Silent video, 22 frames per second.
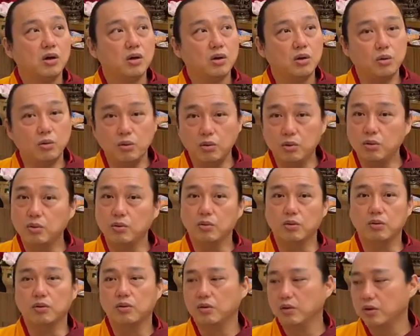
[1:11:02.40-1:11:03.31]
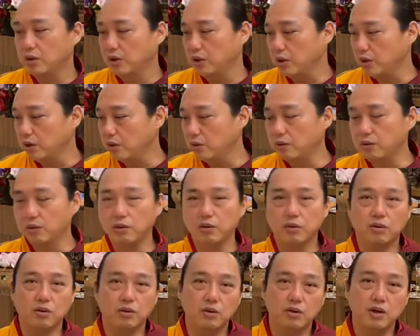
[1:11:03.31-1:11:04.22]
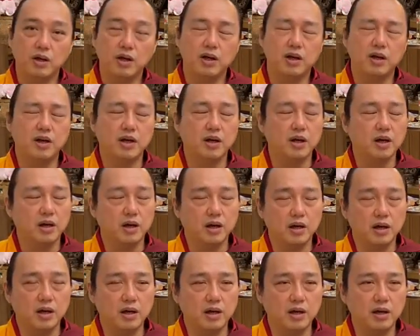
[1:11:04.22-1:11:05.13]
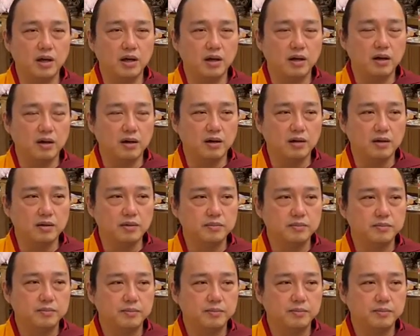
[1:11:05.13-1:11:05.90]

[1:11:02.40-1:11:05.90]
Guru. You know, in the